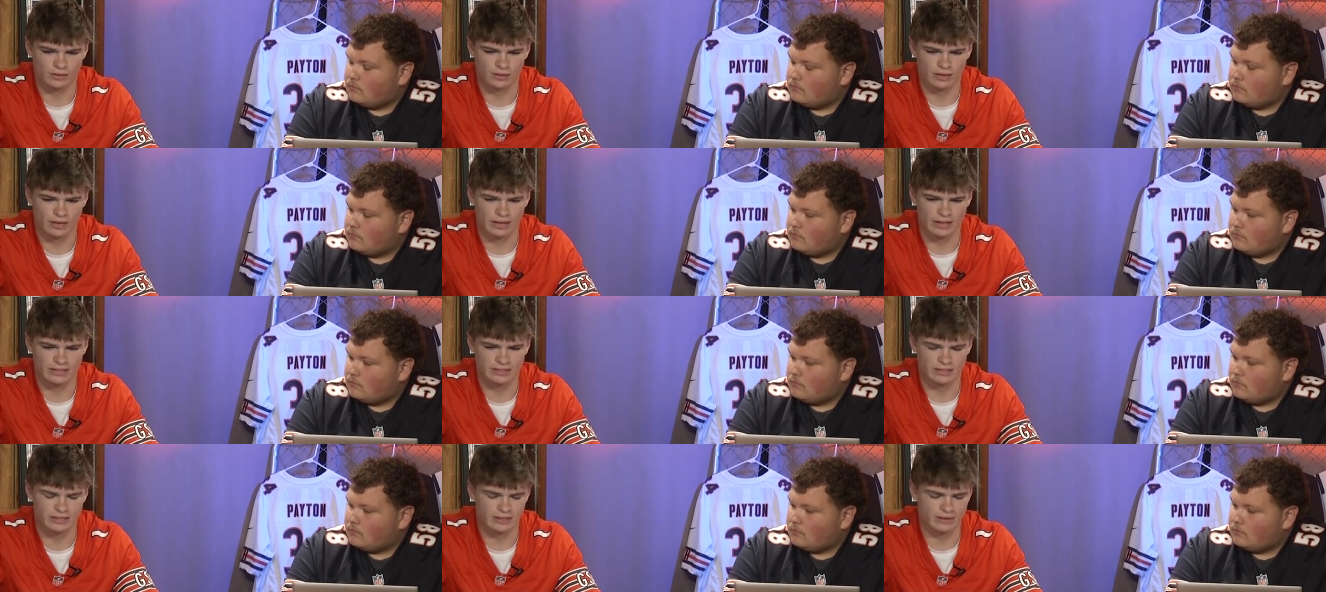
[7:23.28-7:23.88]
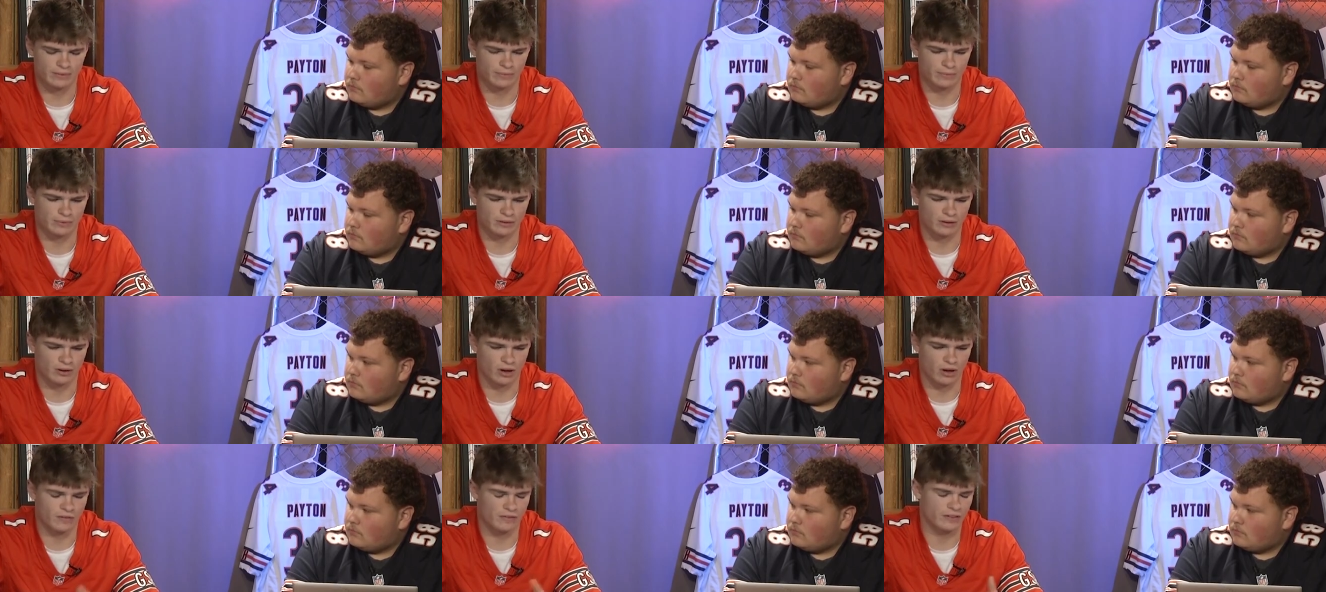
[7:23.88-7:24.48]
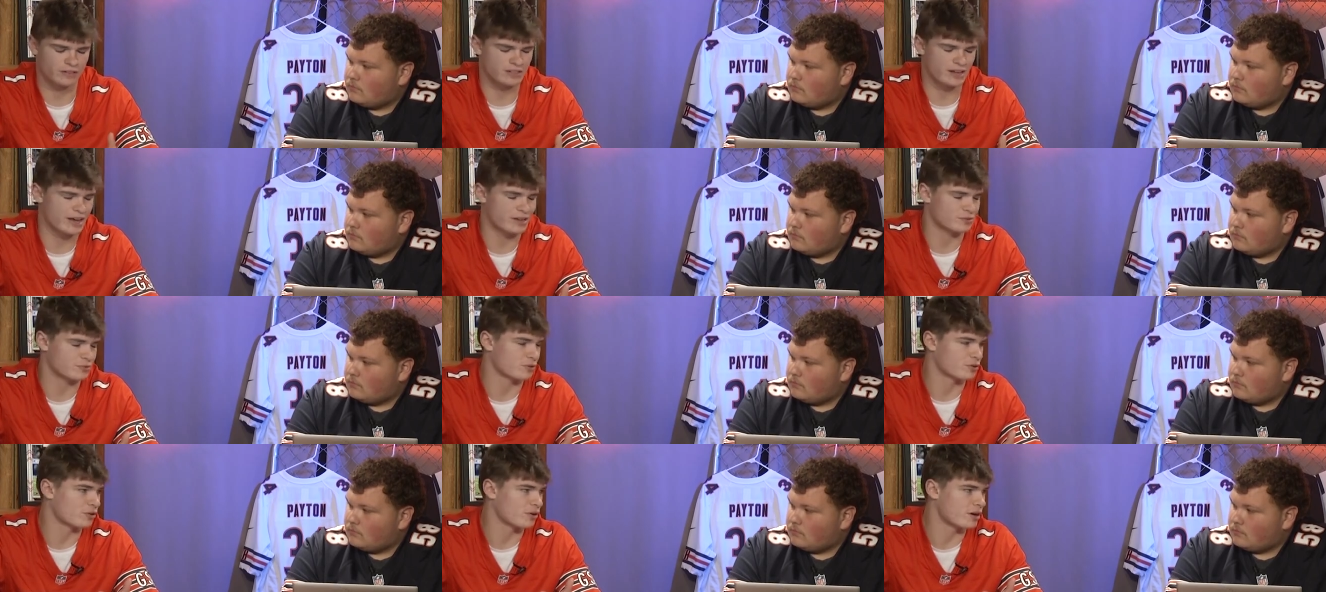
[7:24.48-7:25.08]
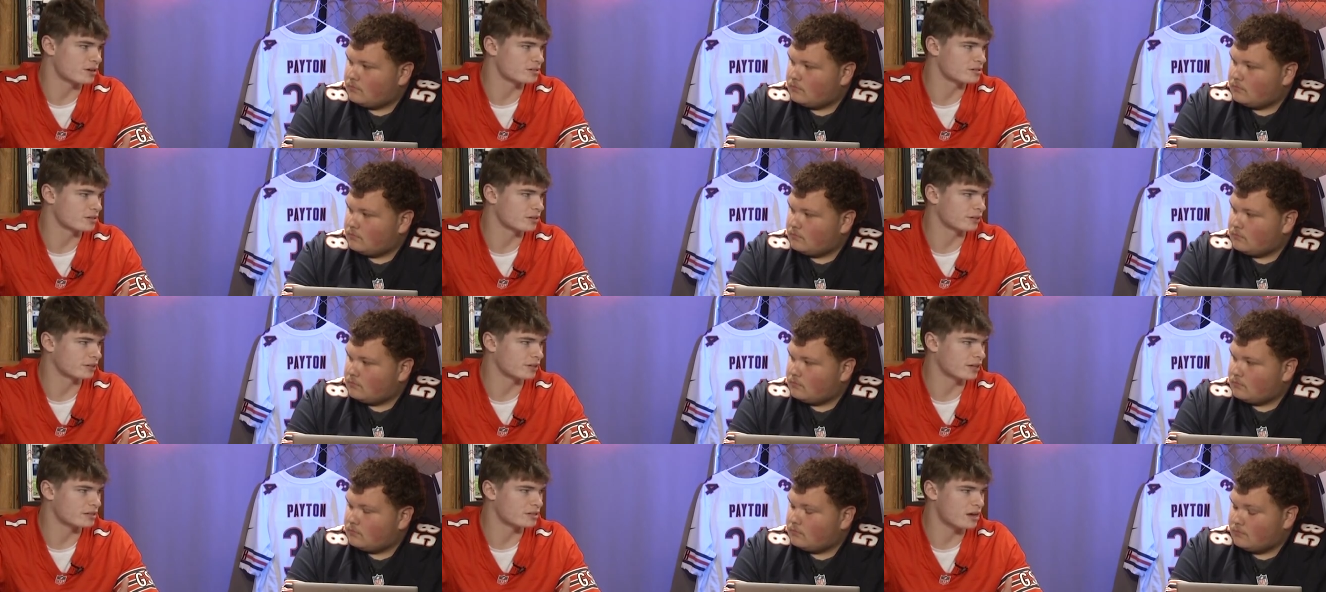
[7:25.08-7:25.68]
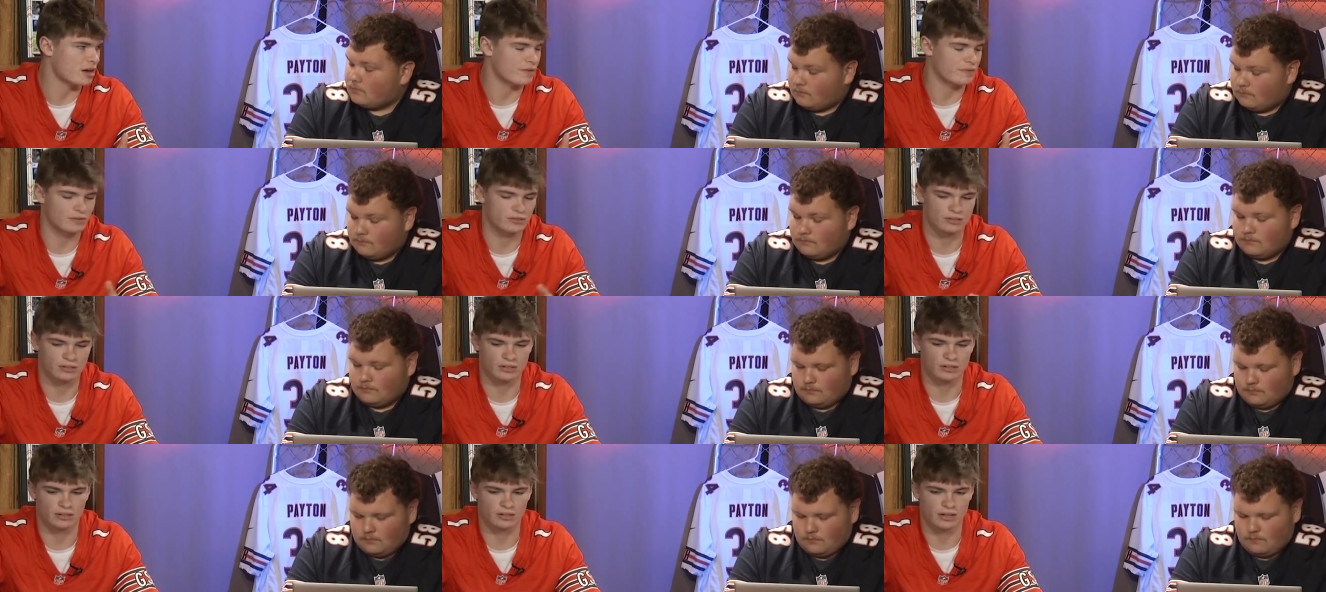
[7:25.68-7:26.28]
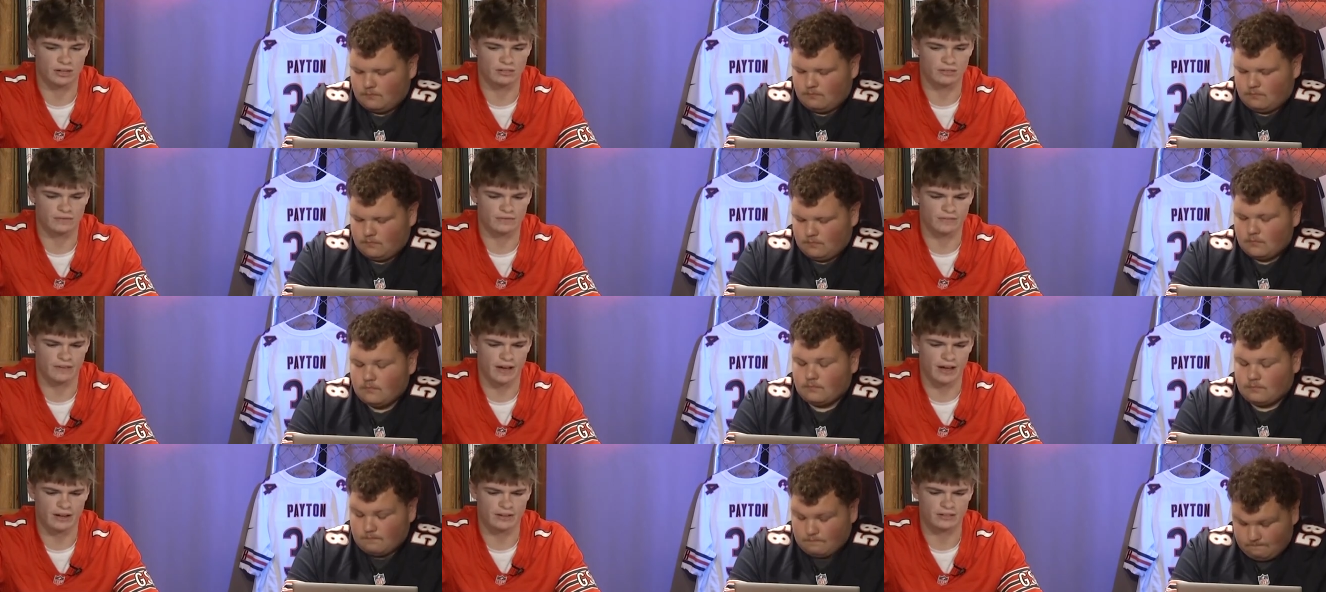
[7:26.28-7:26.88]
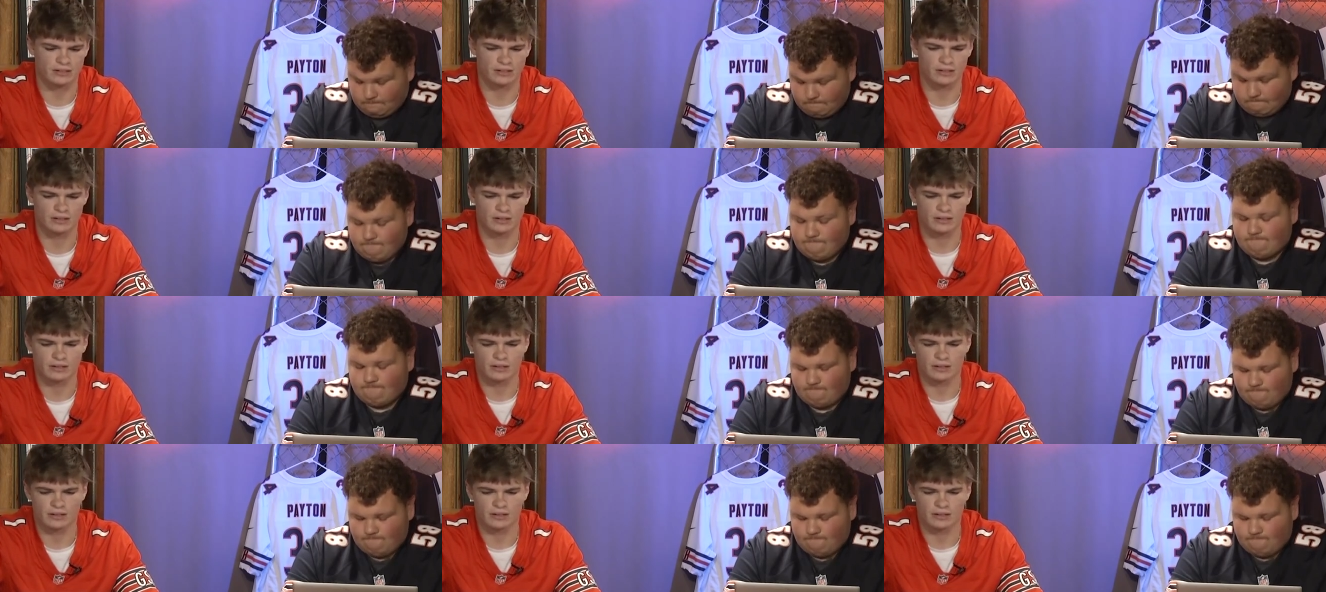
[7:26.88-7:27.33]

Speaker 1: it's it, the offense has regressed. Like that's obviously that's a fact. Mm-hmm.